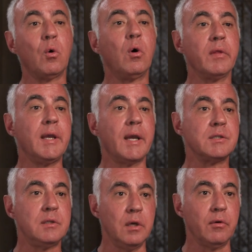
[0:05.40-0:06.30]
all the
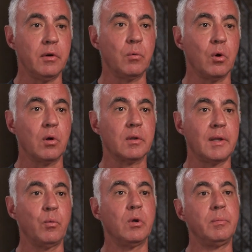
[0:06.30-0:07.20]
exterior work
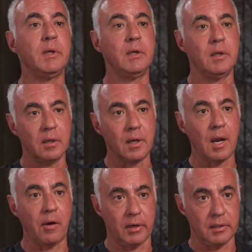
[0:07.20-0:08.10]
that would be
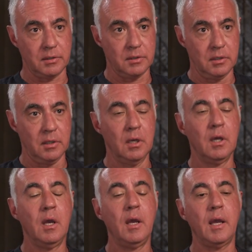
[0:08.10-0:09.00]
Arrakis,
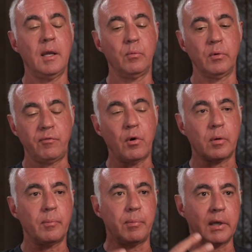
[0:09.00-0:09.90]
And we
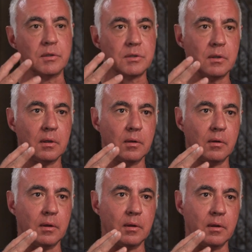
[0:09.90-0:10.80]
focus because
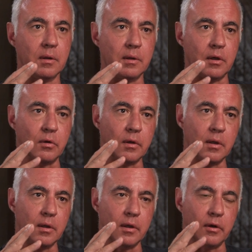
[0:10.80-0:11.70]
there
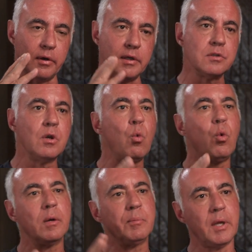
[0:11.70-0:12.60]
there is no
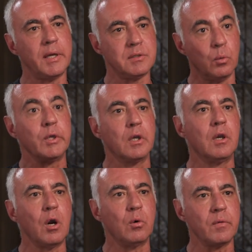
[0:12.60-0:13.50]
one place that we could
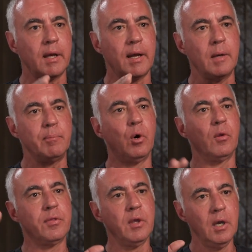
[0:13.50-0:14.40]
go that had
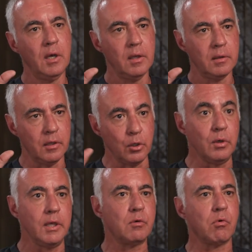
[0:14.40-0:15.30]
both the
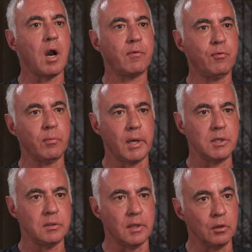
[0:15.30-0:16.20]
unique rock
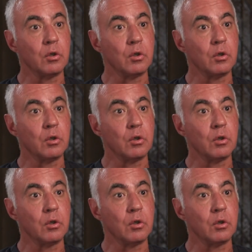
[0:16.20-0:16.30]
formation that